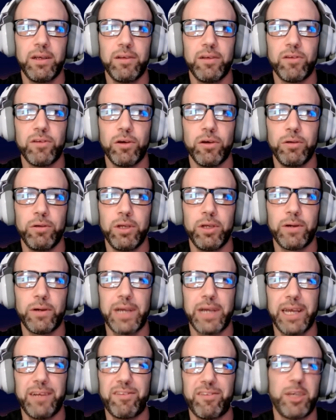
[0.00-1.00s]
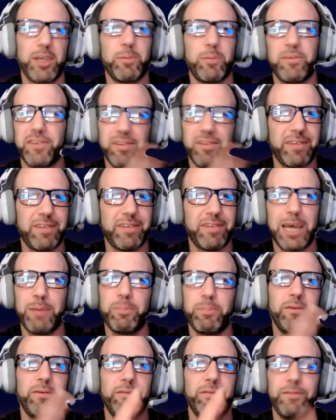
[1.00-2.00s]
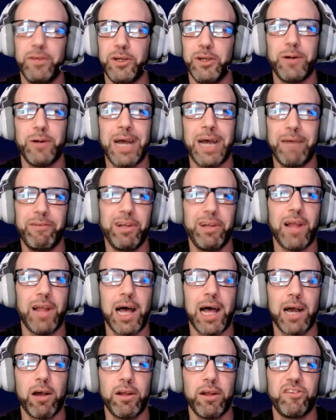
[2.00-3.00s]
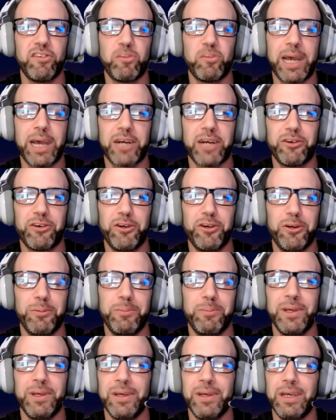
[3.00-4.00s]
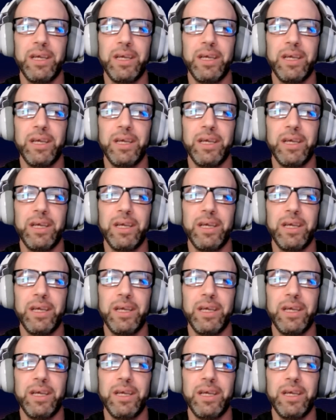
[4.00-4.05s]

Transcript: So, kind of skips the step of, having to log on the Spectrum,